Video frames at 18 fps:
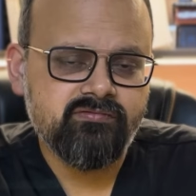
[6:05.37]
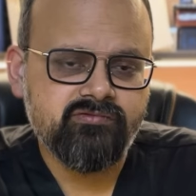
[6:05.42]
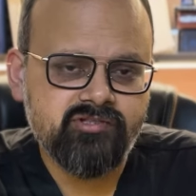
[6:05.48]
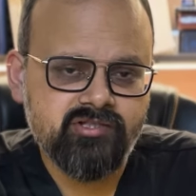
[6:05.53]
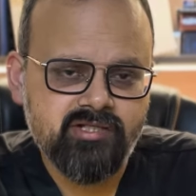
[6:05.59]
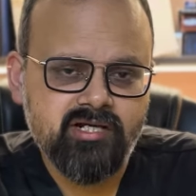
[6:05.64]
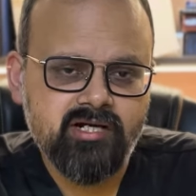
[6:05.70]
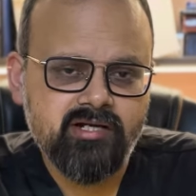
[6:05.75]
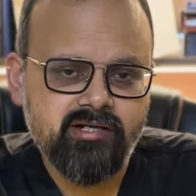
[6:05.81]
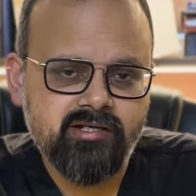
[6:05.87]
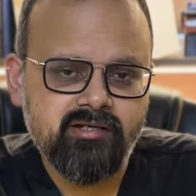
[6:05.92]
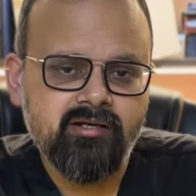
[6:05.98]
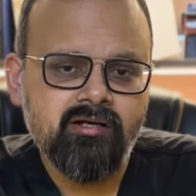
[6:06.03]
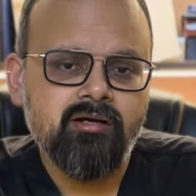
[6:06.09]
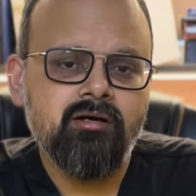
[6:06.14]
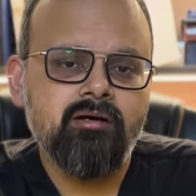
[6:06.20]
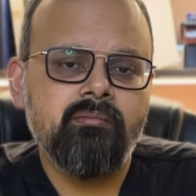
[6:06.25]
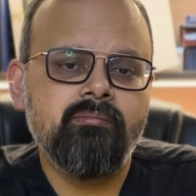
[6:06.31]

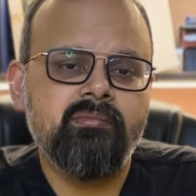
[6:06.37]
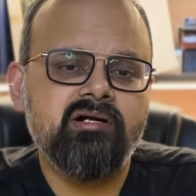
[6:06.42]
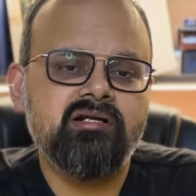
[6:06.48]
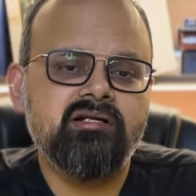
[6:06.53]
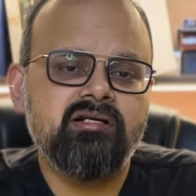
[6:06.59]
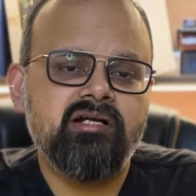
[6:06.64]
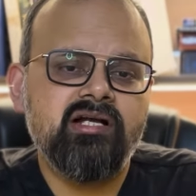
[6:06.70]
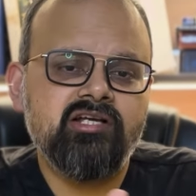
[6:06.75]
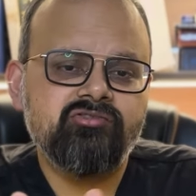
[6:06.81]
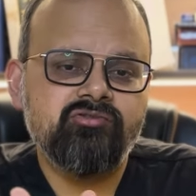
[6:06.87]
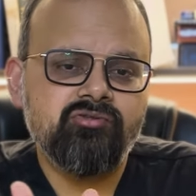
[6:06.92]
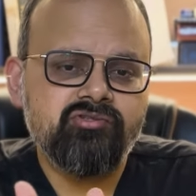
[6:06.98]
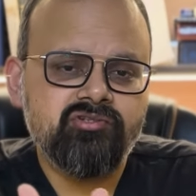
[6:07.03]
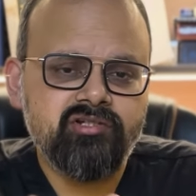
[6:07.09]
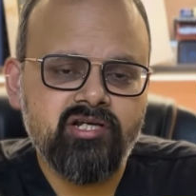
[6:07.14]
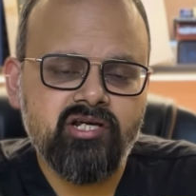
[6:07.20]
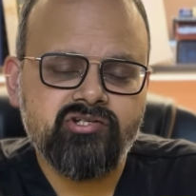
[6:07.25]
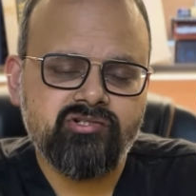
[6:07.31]
GERDs, but the
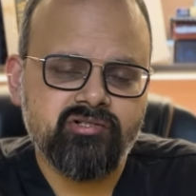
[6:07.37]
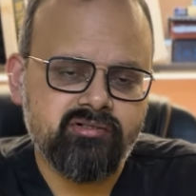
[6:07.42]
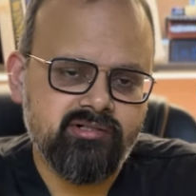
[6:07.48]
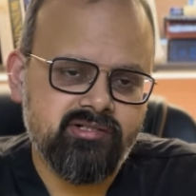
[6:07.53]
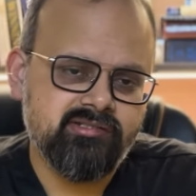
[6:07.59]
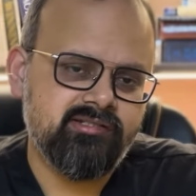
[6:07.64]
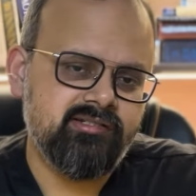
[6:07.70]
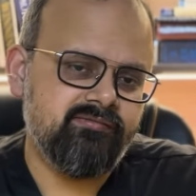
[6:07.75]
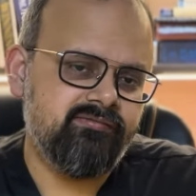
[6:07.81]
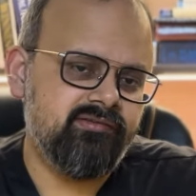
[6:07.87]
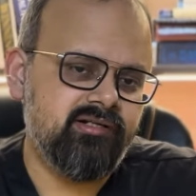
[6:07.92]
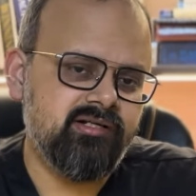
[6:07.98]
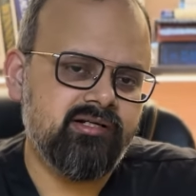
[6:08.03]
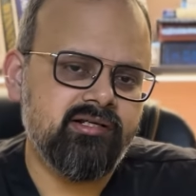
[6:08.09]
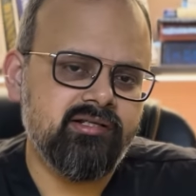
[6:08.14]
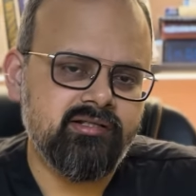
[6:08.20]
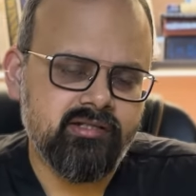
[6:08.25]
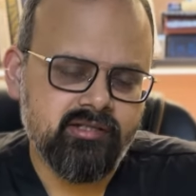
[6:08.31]
association is
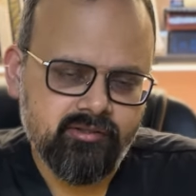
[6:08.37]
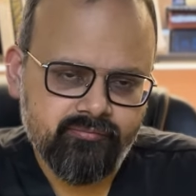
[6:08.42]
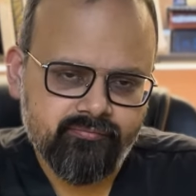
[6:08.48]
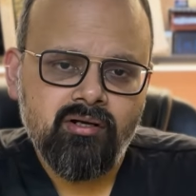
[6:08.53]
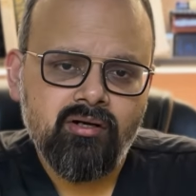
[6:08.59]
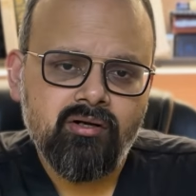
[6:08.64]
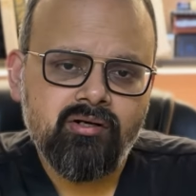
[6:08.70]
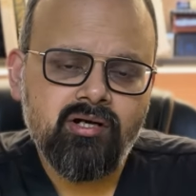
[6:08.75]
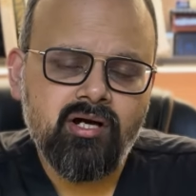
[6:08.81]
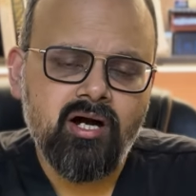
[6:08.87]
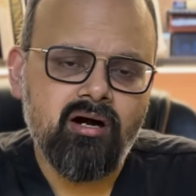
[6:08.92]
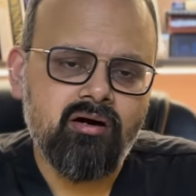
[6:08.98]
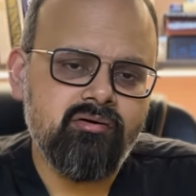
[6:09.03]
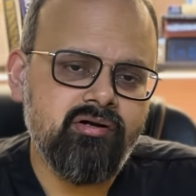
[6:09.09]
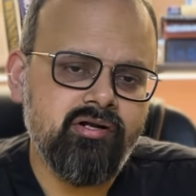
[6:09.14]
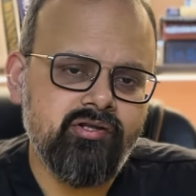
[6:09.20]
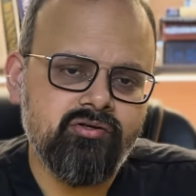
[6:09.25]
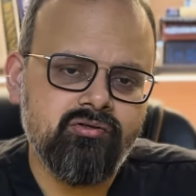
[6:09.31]
definitely there. Now,
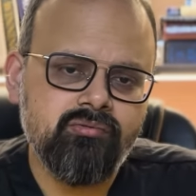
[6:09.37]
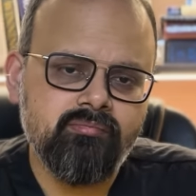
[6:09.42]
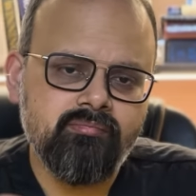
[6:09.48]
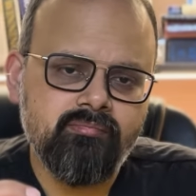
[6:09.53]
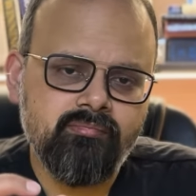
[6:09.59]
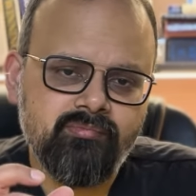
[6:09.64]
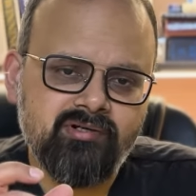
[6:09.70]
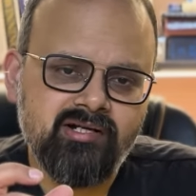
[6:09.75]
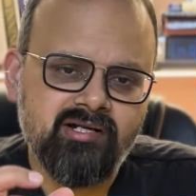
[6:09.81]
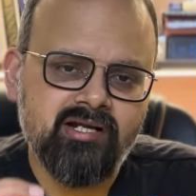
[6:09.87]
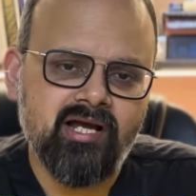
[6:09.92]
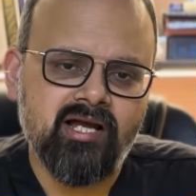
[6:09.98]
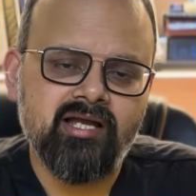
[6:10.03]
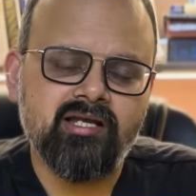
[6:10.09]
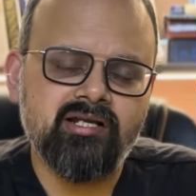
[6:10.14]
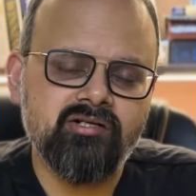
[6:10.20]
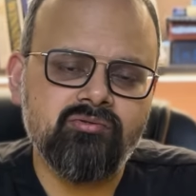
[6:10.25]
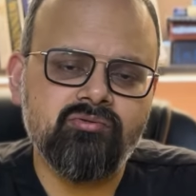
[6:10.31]
how do you
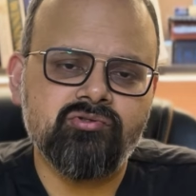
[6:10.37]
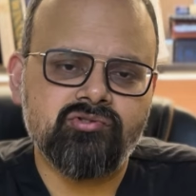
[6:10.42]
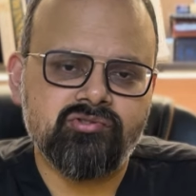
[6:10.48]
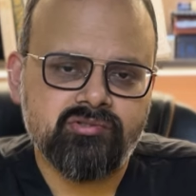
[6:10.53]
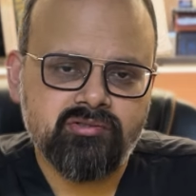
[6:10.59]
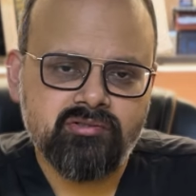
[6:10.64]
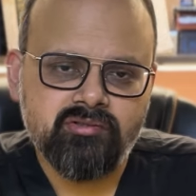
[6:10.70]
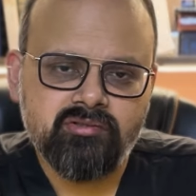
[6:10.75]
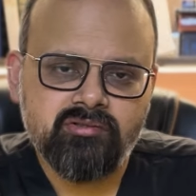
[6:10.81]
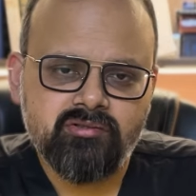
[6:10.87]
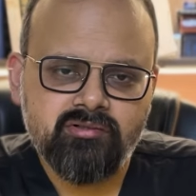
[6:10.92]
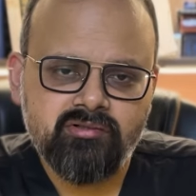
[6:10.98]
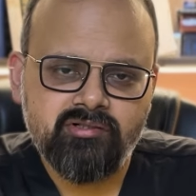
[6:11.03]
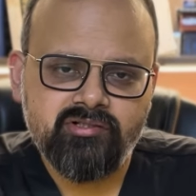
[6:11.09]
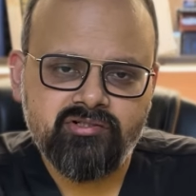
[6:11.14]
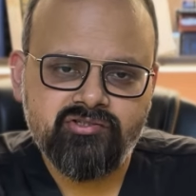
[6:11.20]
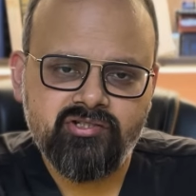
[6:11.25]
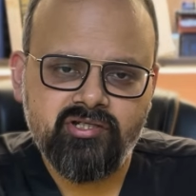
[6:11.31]
diagnose
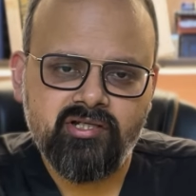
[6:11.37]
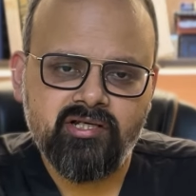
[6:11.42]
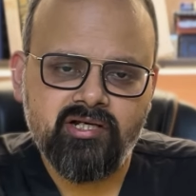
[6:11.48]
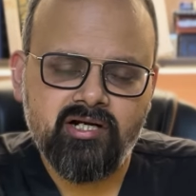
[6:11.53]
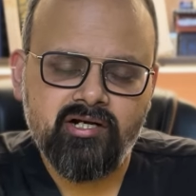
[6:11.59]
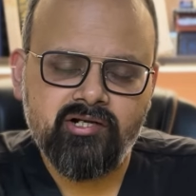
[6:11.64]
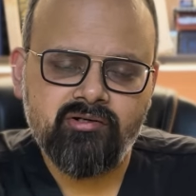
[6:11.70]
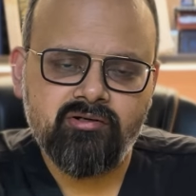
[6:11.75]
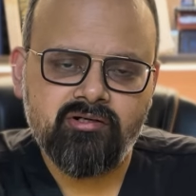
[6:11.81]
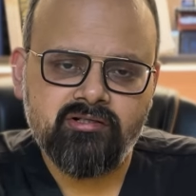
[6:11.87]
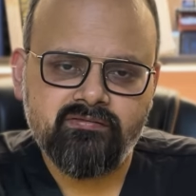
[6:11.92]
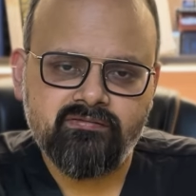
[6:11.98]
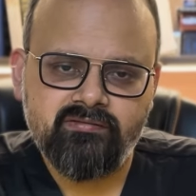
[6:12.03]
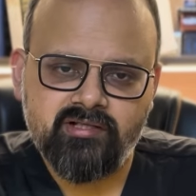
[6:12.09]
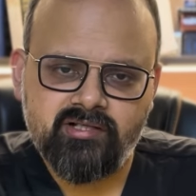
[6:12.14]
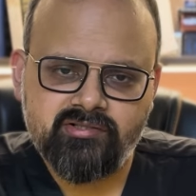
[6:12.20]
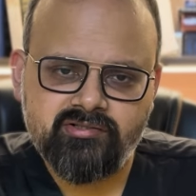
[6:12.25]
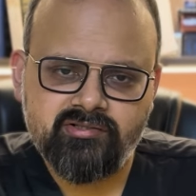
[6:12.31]
GERD or
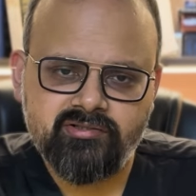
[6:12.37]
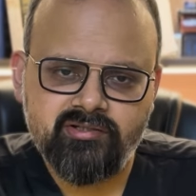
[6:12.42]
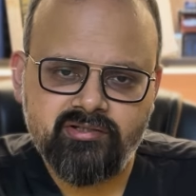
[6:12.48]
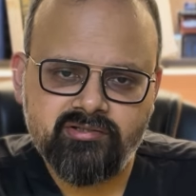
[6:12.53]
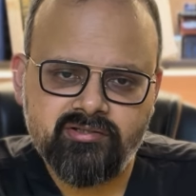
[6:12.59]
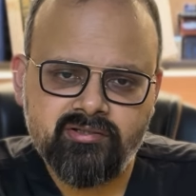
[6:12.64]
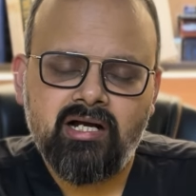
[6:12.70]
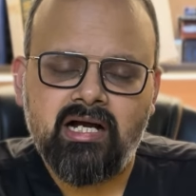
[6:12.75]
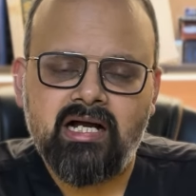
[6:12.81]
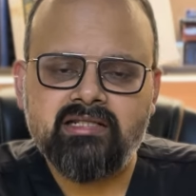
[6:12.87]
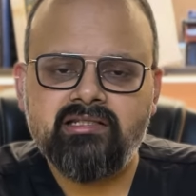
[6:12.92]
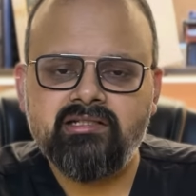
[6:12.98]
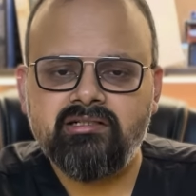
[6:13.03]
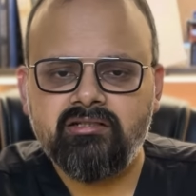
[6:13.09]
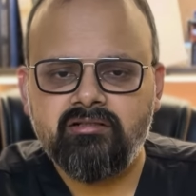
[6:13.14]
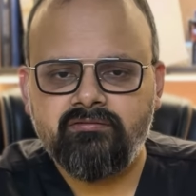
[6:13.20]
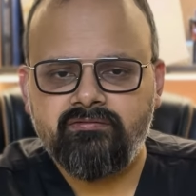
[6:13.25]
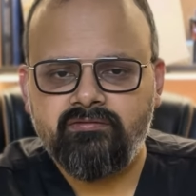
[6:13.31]
reflux disease? I
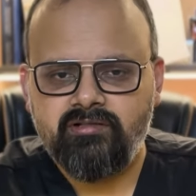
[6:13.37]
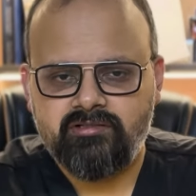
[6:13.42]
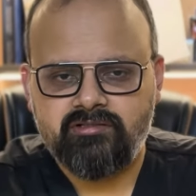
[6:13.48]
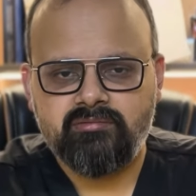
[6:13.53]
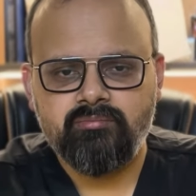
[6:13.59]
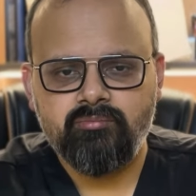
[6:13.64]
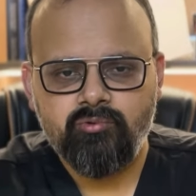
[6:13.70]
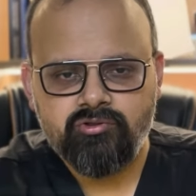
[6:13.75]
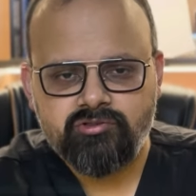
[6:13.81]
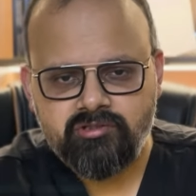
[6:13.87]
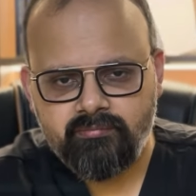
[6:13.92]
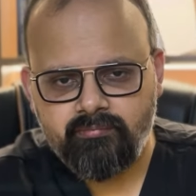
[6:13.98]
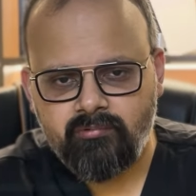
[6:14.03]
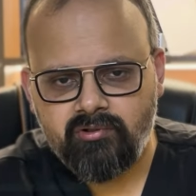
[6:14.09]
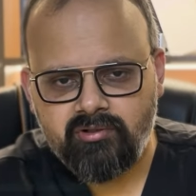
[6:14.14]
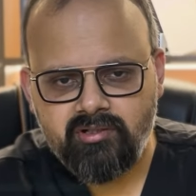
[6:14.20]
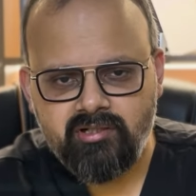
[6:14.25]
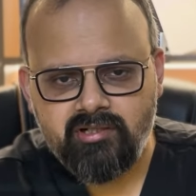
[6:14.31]
think the first most
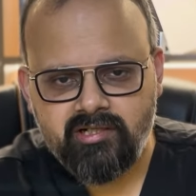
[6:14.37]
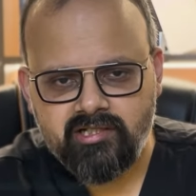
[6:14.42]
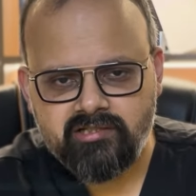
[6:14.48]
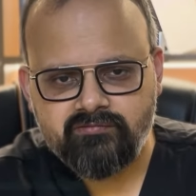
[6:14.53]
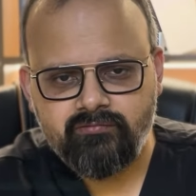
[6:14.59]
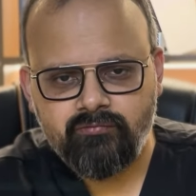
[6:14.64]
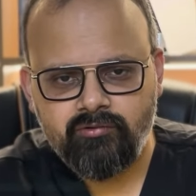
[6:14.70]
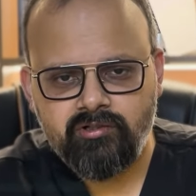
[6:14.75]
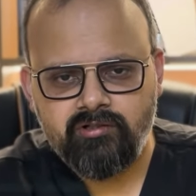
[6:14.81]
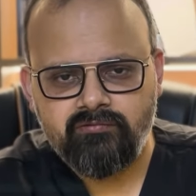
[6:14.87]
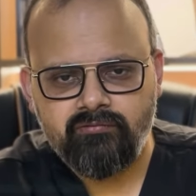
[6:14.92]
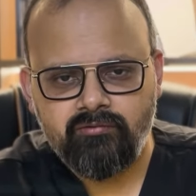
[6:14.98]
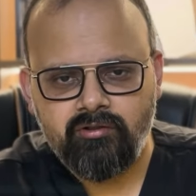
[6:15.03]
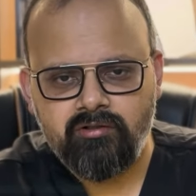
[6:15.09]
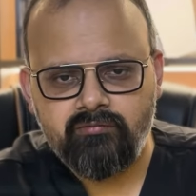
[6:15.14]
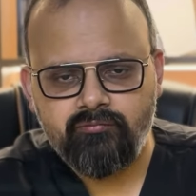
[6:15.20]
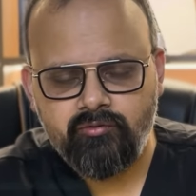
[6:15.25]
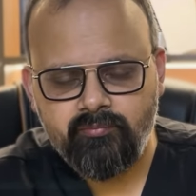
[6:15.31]
important test would
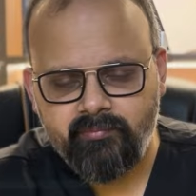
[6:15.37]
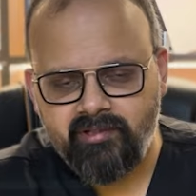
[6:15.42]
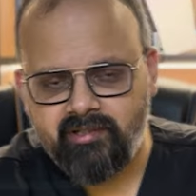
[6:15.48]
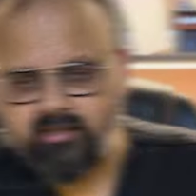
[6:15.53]
be